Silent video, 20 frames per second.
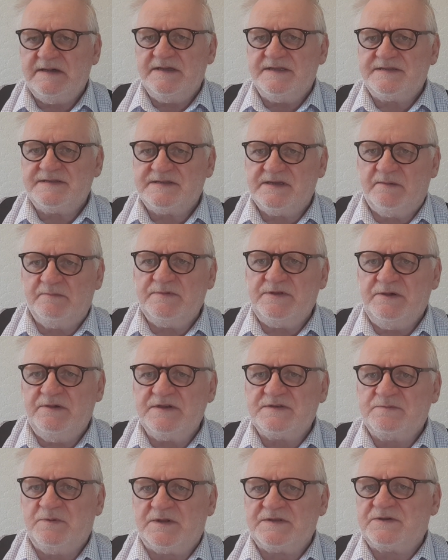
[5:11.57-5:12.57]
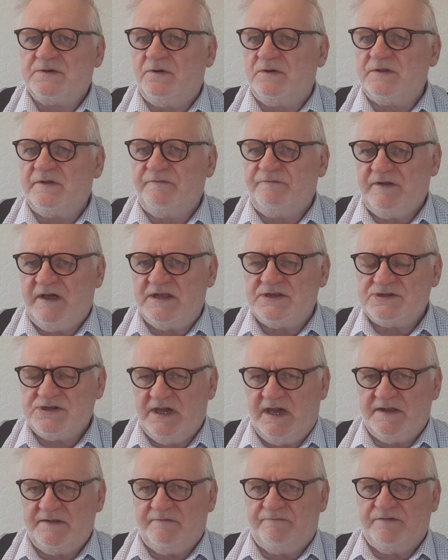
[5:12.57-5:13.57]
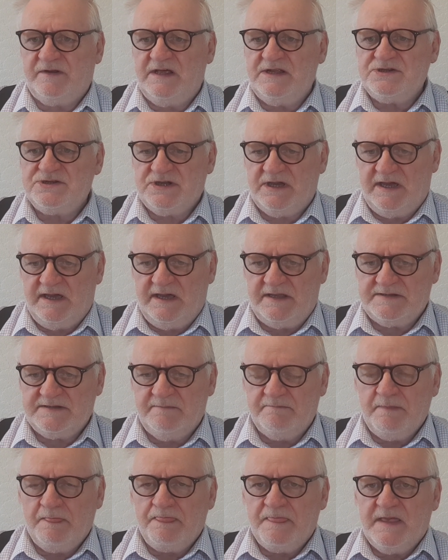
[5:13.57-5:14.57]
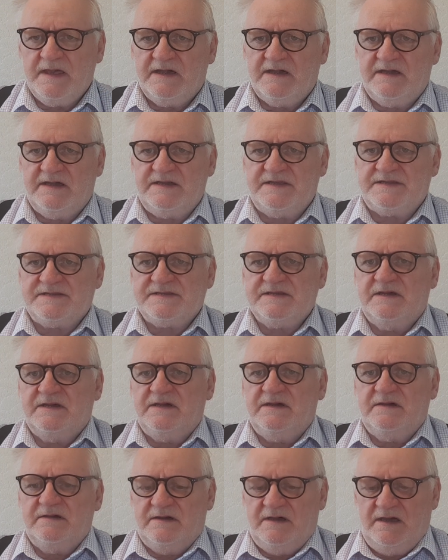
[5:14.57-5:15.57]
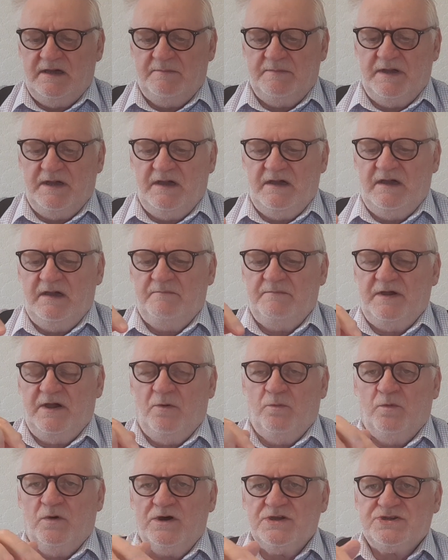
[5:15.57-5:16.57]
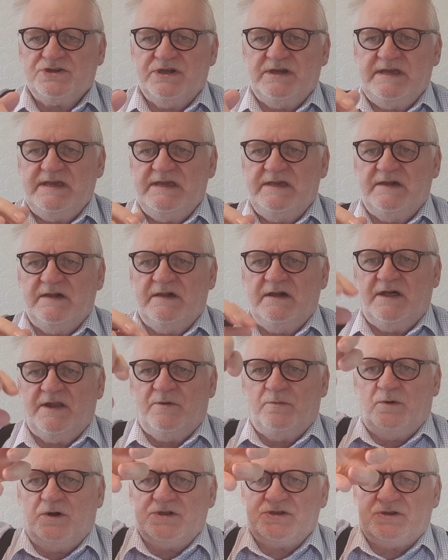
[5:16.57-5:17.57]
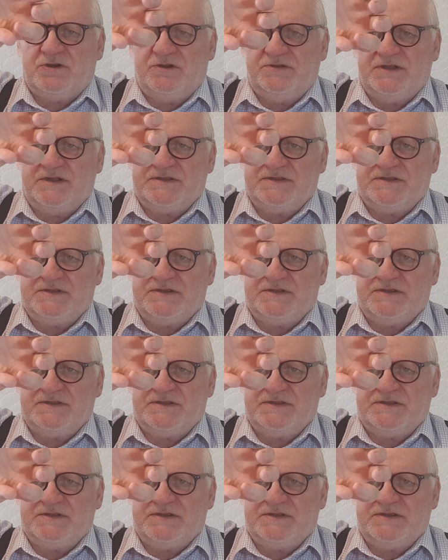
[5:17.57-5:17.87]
Some use what's called a French head. A French head is a washer here and a washer at the